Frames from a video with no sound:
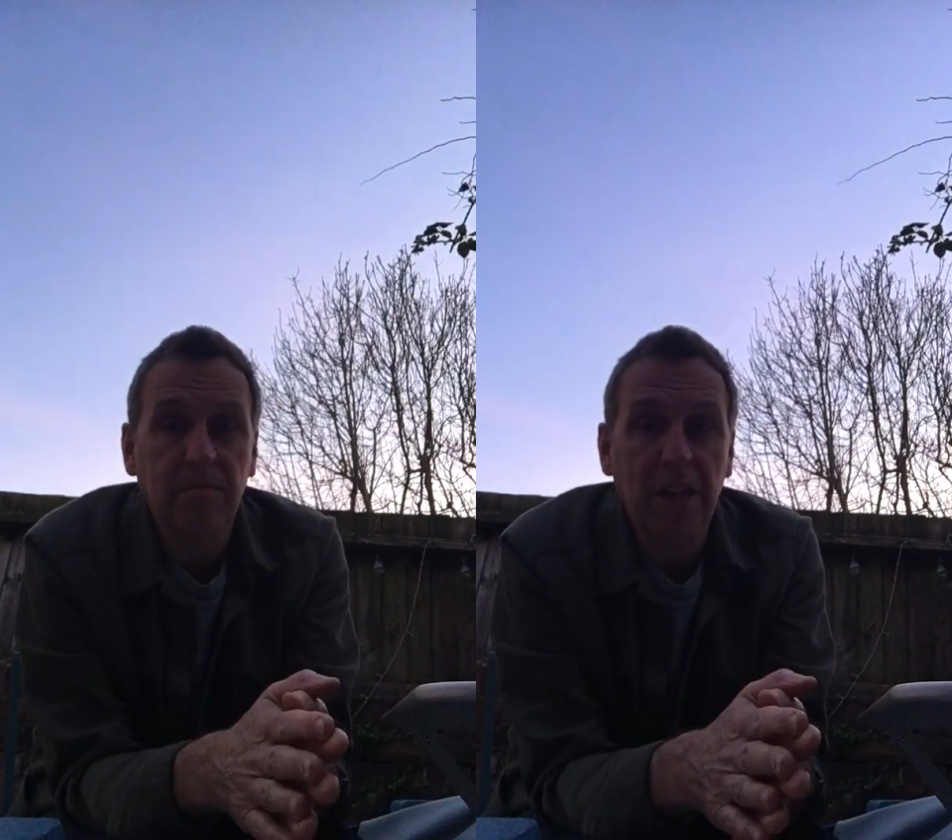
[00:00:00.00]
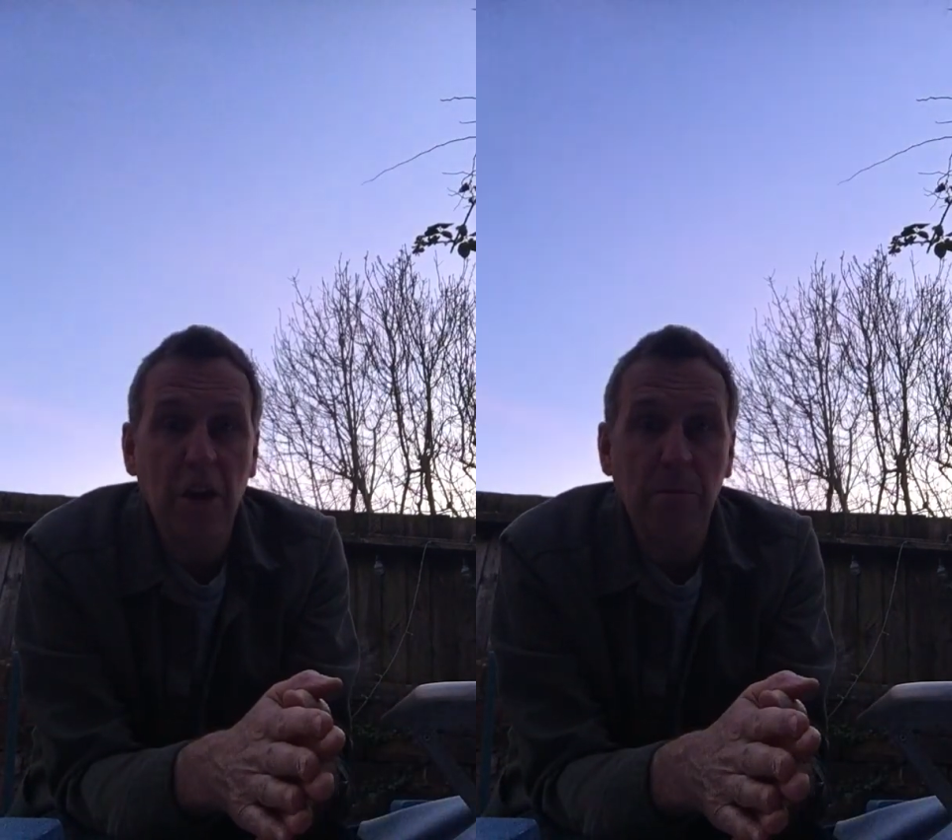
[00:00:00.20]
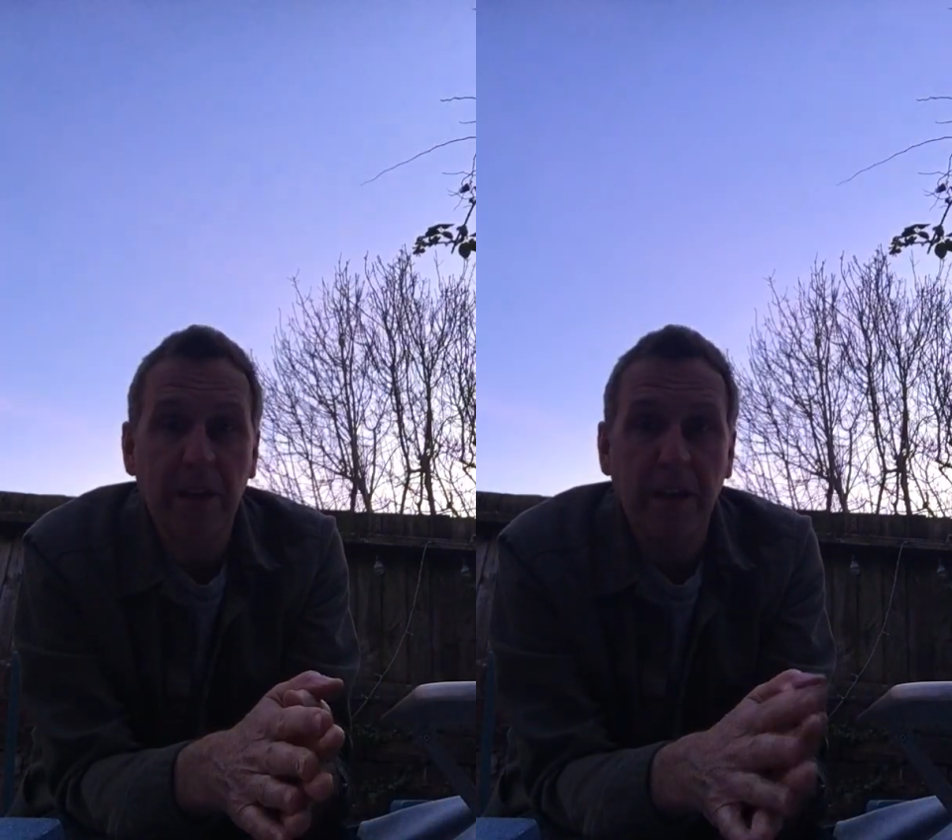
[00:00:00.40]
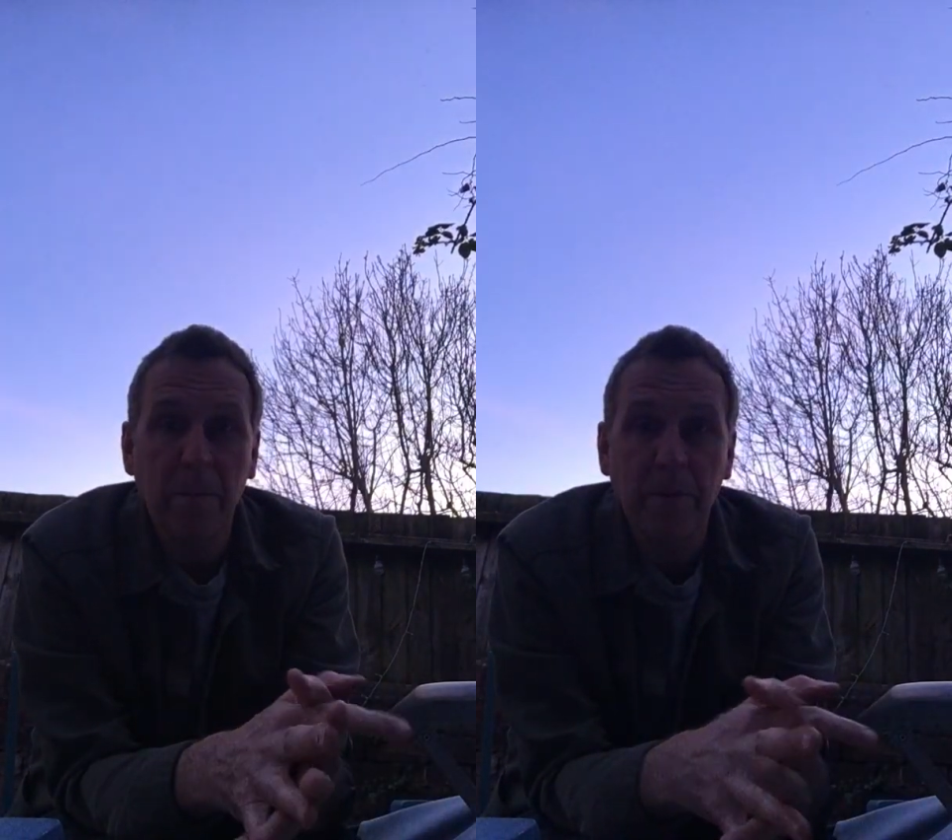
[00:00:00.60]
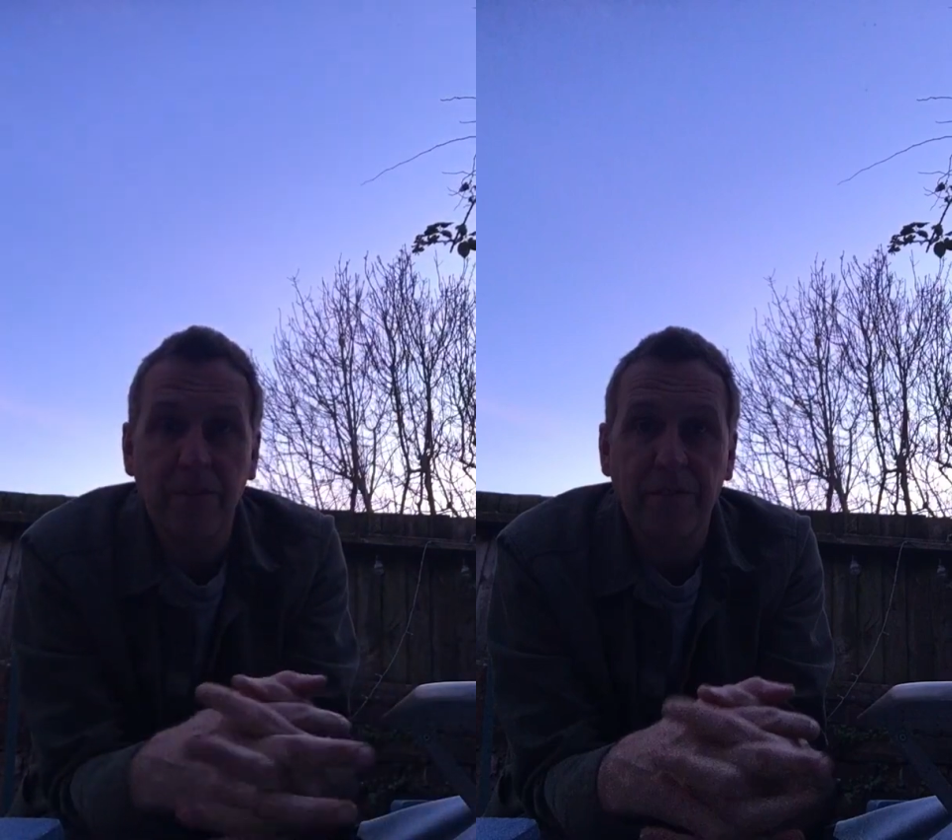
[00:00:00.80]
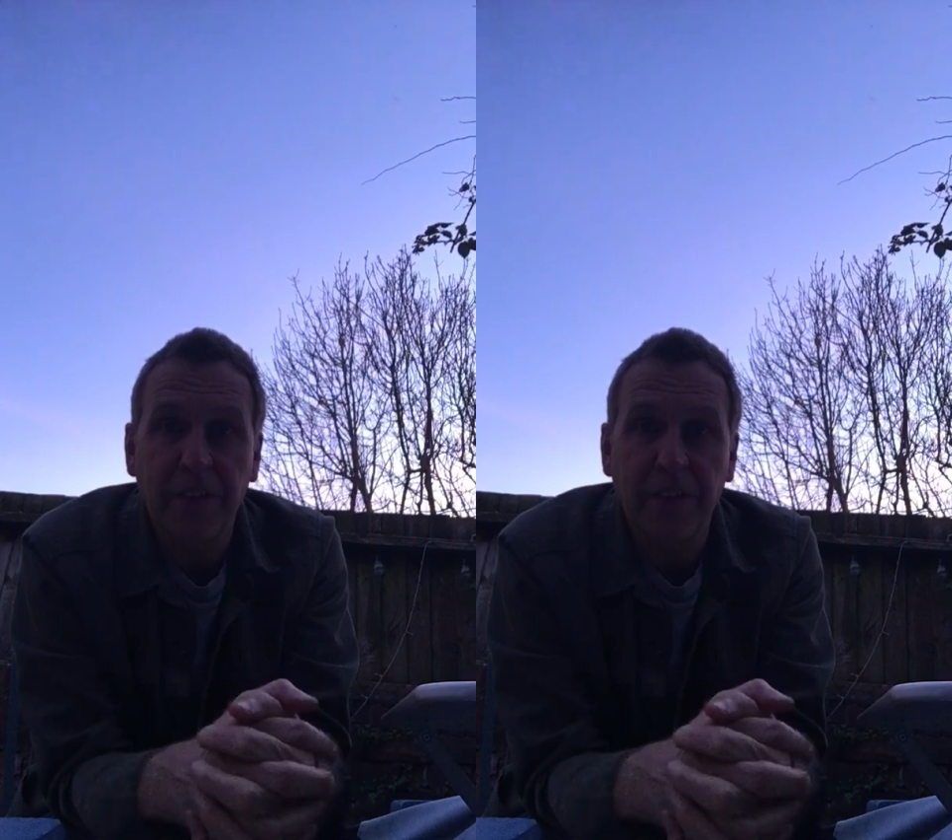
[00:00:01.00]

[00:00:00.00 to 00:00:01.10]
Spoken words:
the opening up of